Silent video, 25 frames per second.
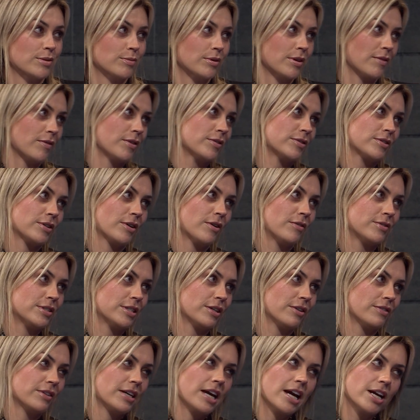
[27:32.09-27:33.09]
well, they've obviously
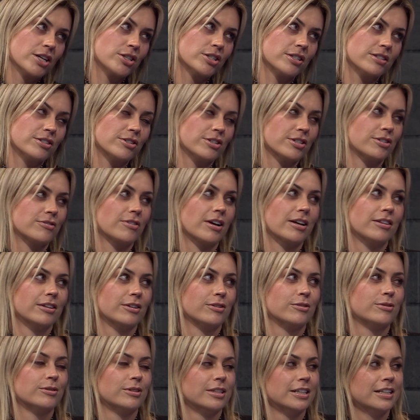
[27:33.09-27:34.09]
got the Ashes just around the
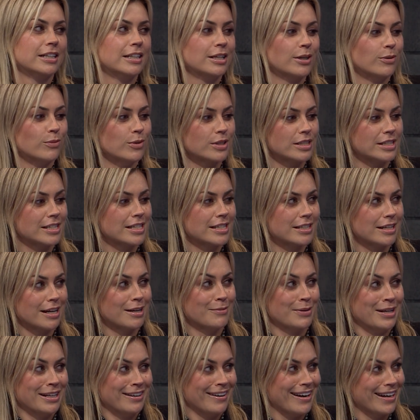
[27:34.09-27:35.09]
corner. What's this going
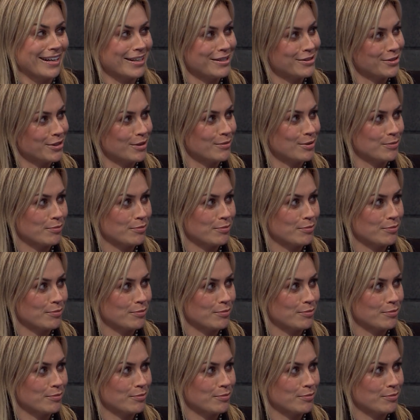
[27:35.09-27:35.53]
to be like in terms